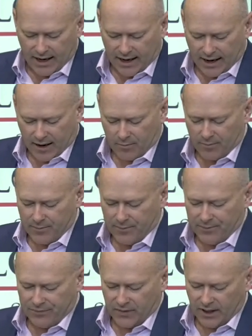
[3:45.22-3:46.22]
Um,
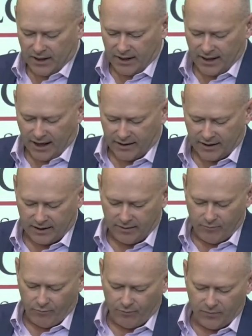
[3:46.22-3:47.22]
the other,
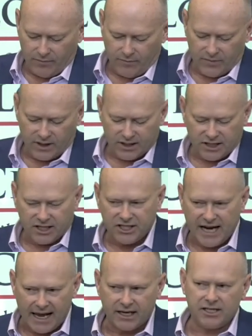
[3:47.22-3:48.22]
the, the,
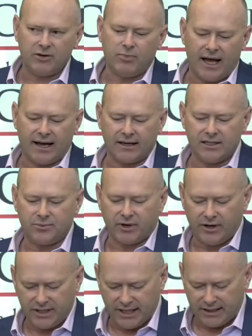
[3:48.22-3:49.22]
challenging part of this
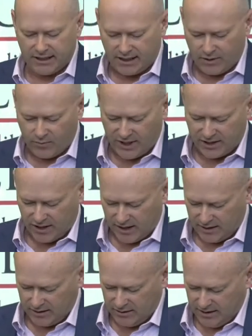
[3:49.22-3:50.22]
project, and which
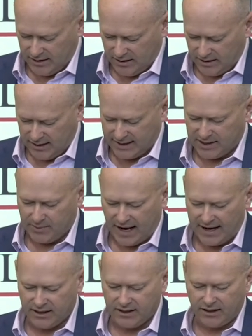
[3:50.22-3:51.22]
I'll, I'll
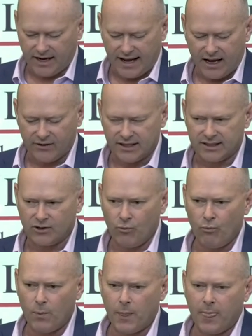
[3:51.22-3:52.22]
explain to you now, is
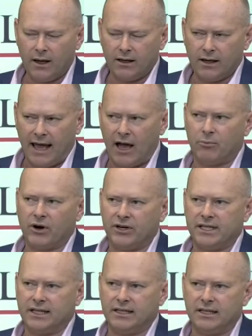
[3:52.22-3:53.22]
our
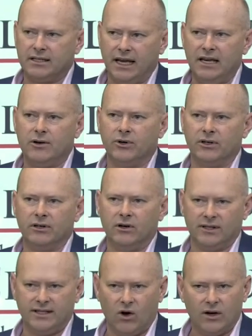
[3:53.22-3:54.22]
project is, Inuit,
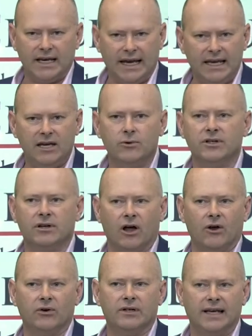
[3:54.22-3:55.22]
is on
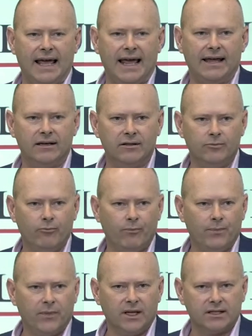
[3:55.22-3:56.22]
Inuit-owned land.
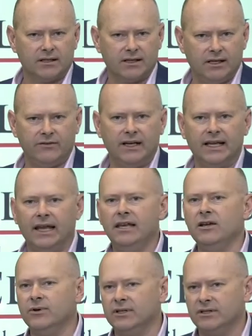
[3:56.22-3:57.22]
So the Kivalliq
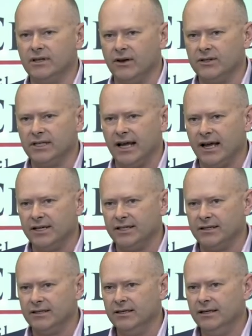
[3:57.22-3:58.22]
Inuit
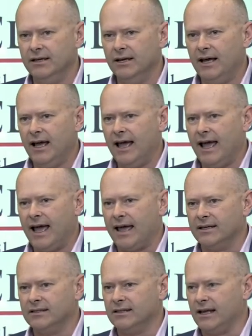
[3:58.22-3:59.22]
Association
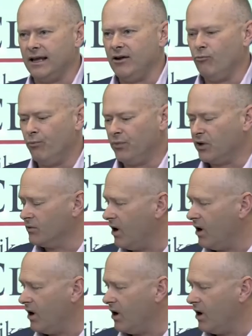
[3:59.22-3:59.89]
has the the